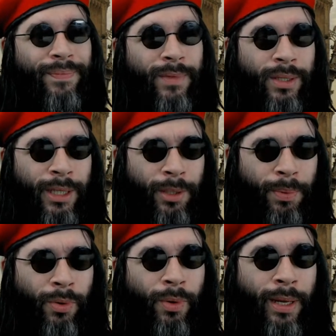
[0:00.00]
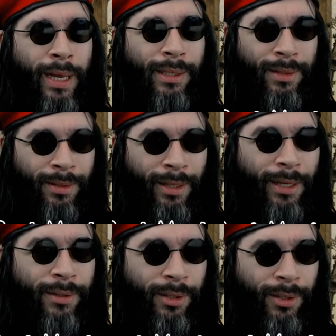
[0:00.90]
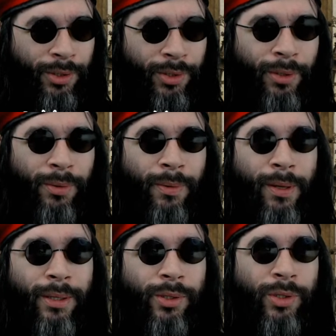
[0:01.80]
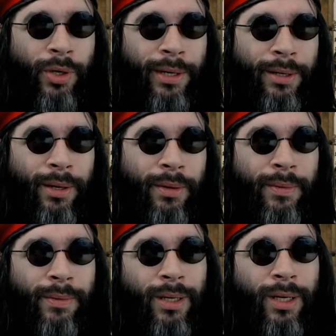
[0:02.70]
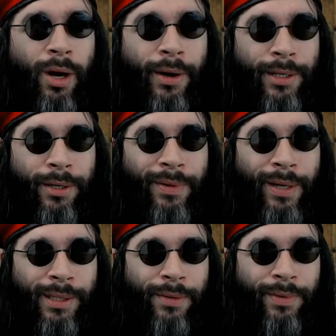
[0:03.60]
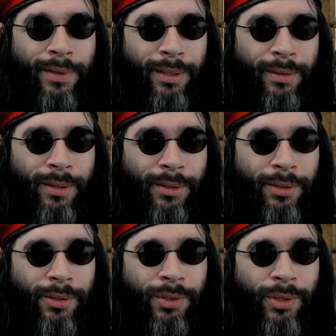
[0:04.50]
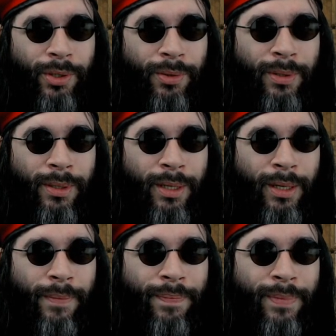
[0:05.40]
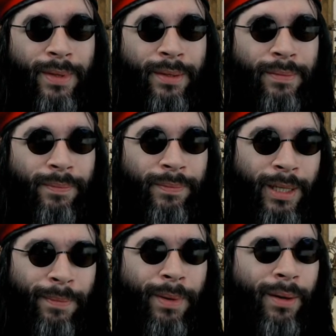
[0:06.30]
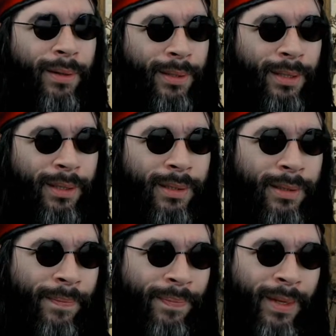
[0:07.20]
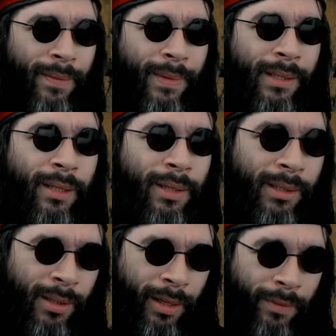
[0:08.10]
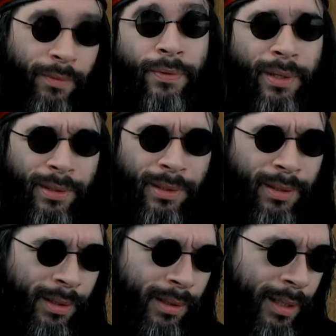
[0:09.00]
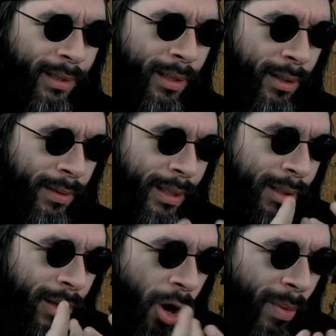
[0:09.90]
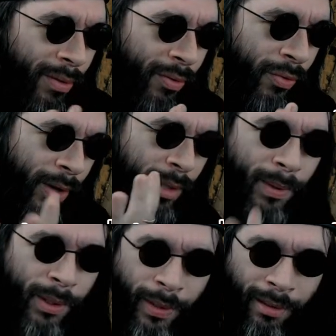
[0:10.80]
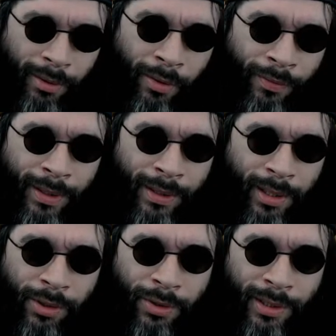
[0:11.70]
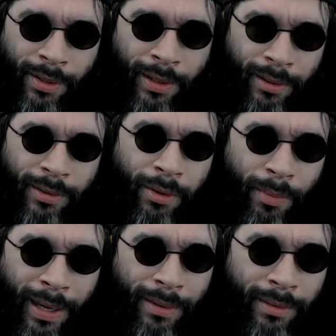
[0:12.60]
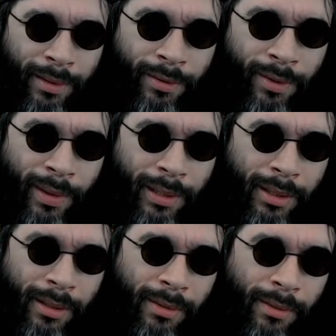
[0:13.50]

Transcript: Singapore has the thing under control. China kind of has everything under control. Denmark does. And France does. There's a common thread between a lot of these countries, though. I don't know about Lithuania.